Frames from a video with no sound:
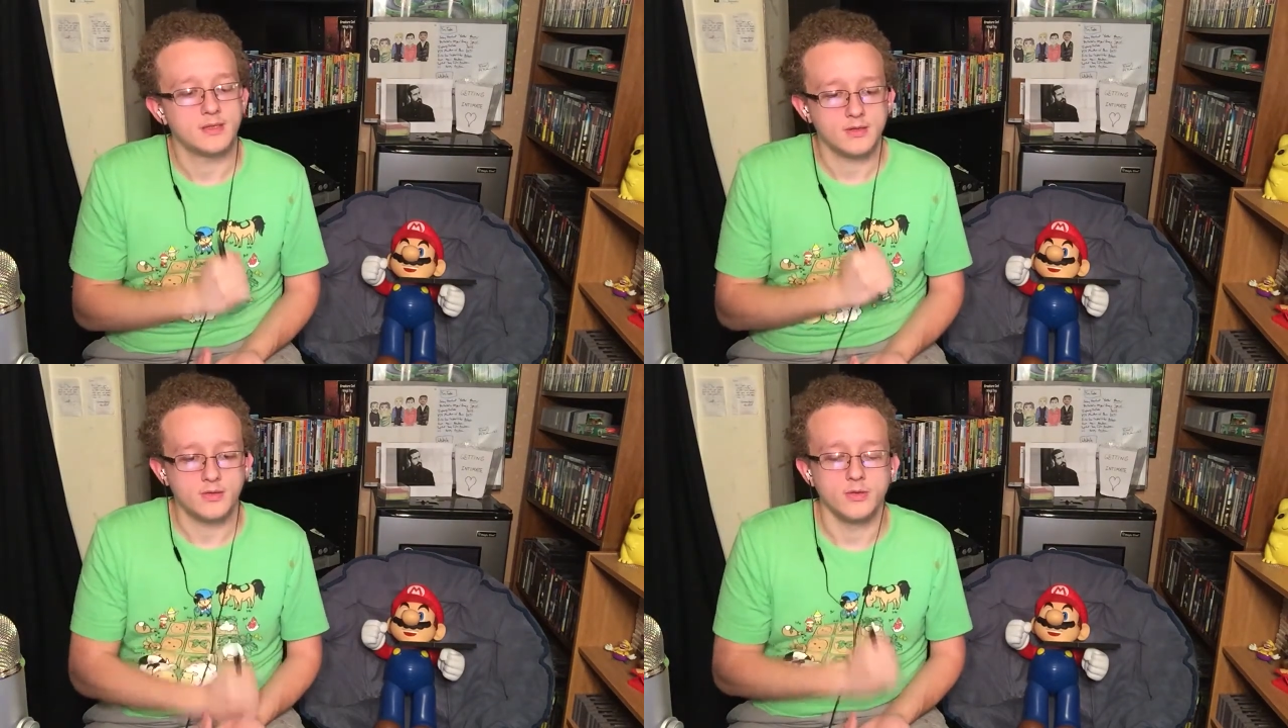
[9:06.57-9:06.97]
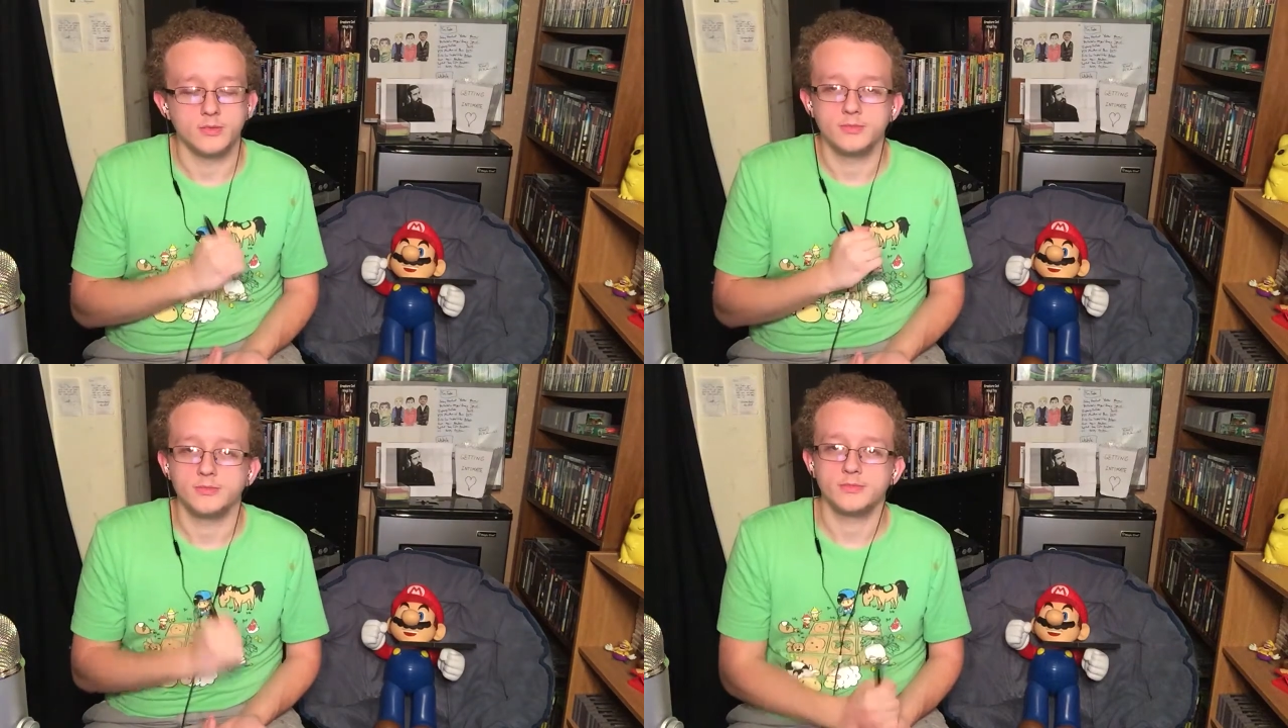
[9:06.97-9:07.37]
Cool.
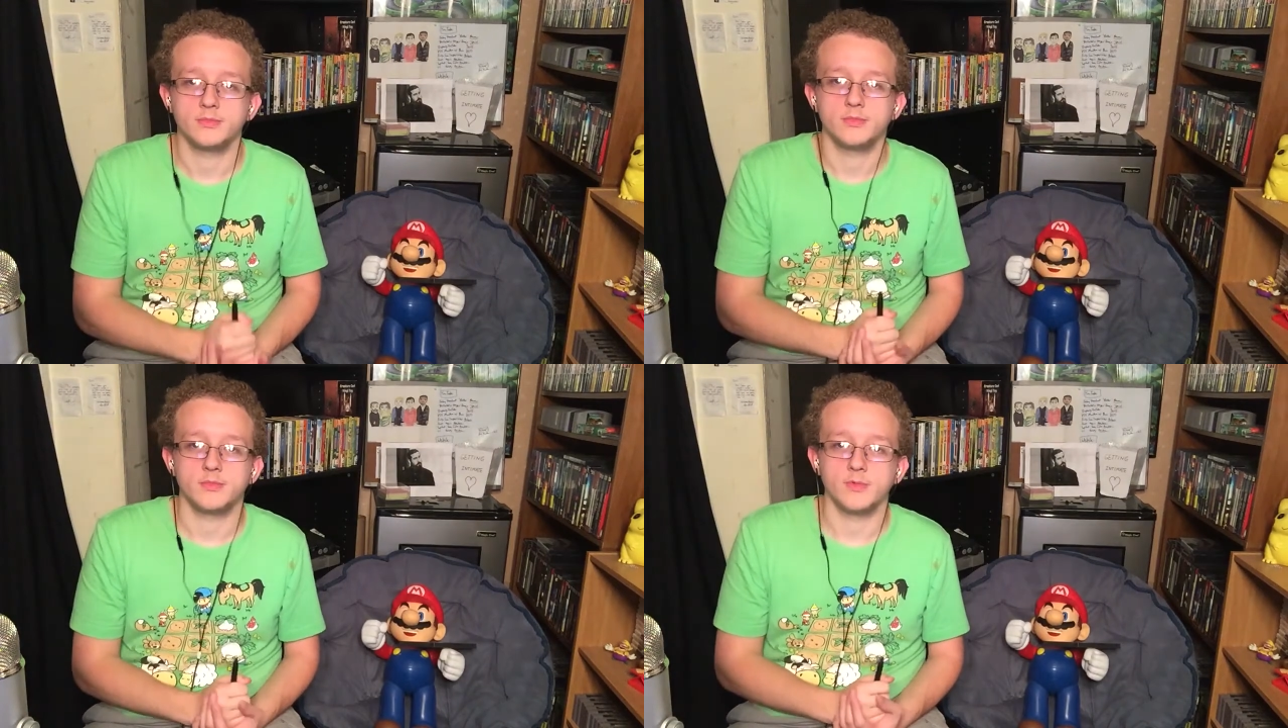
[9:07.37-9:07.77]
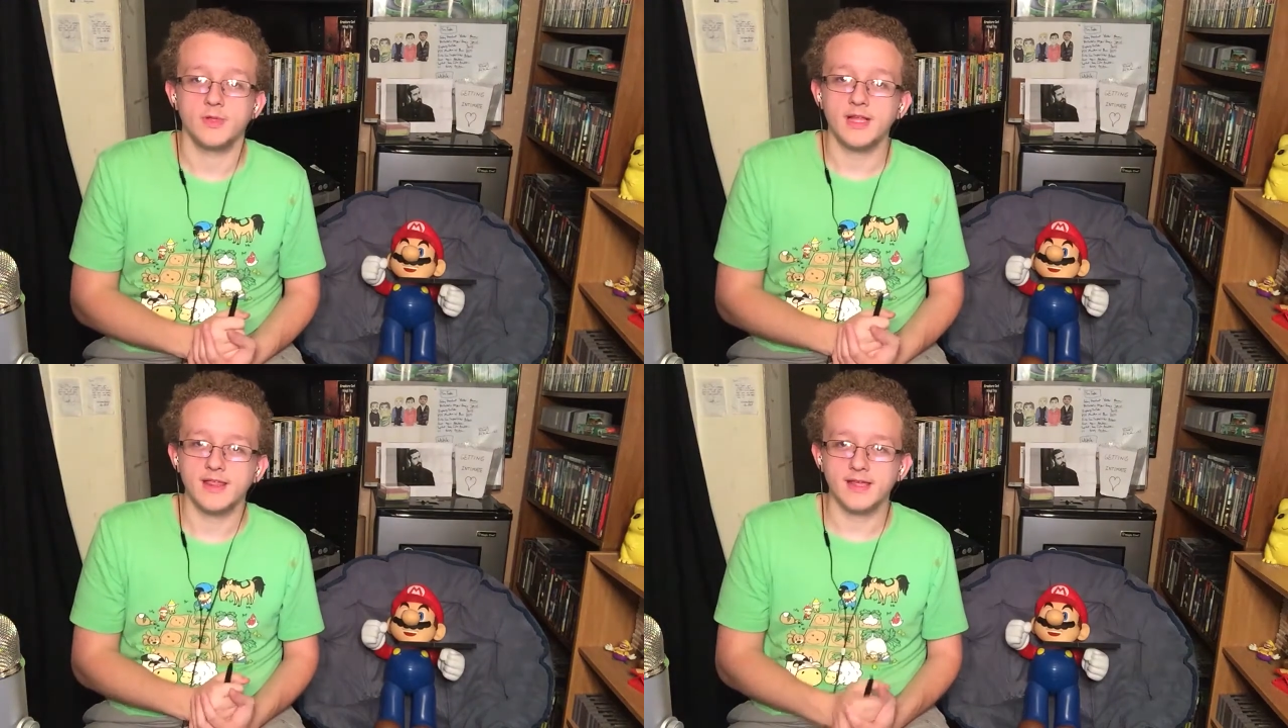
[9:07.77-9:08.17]
Well,
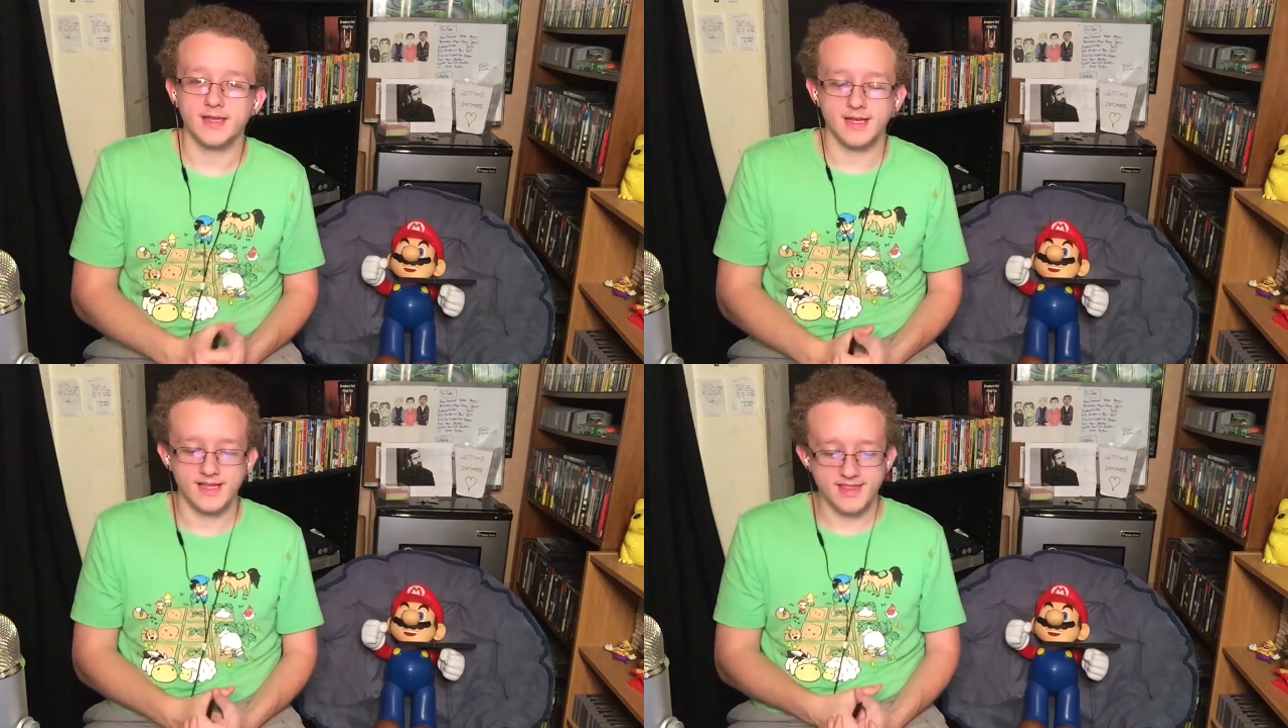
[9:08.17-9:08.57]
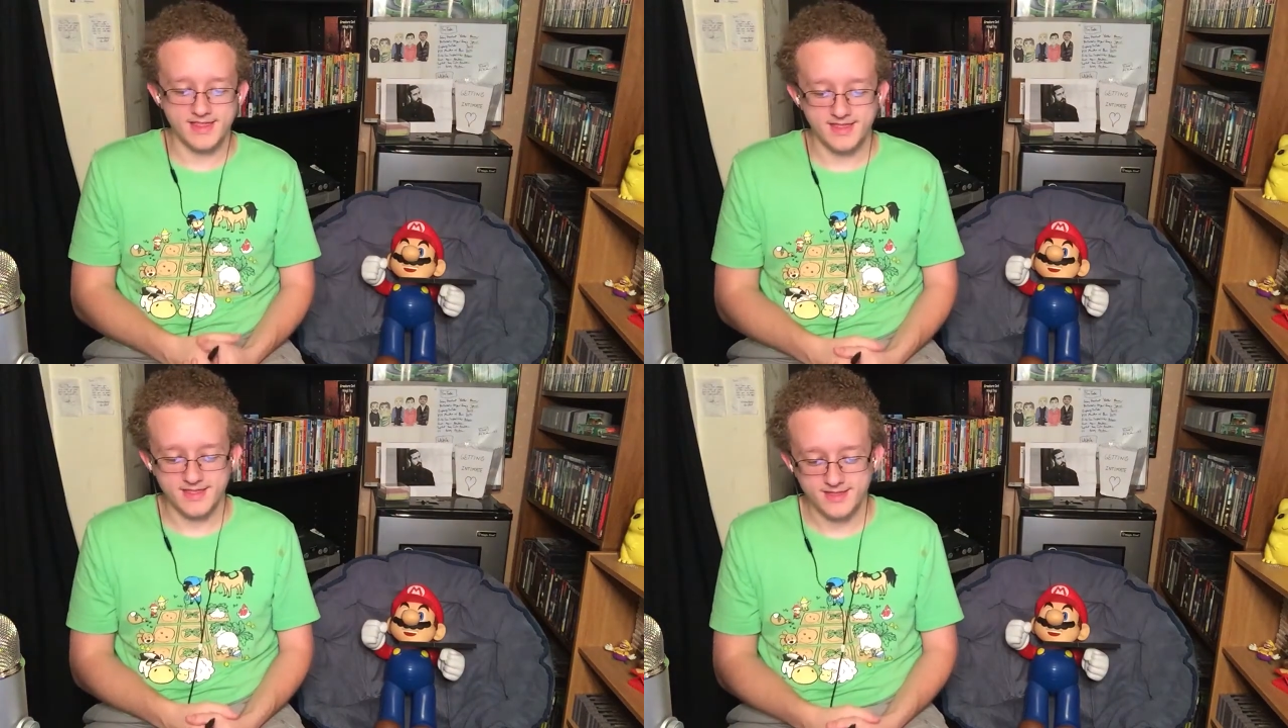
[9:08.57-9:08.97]
that's it,
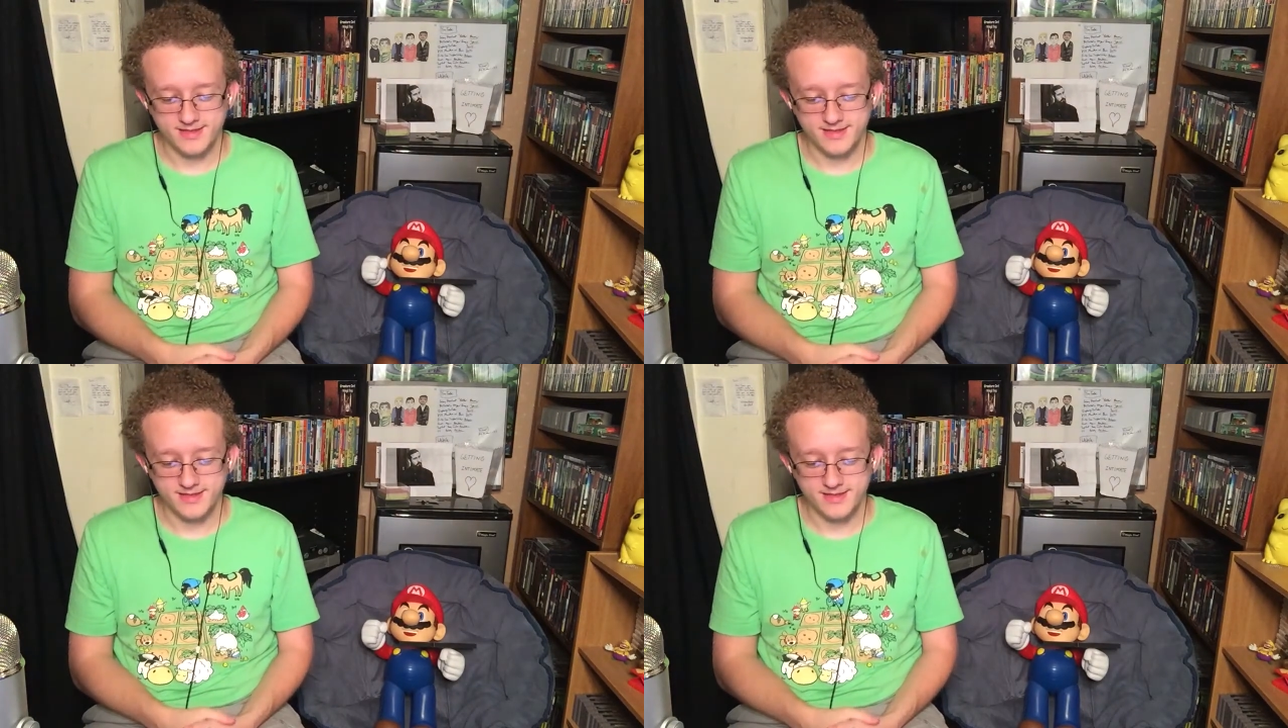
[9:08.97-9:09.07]
guys.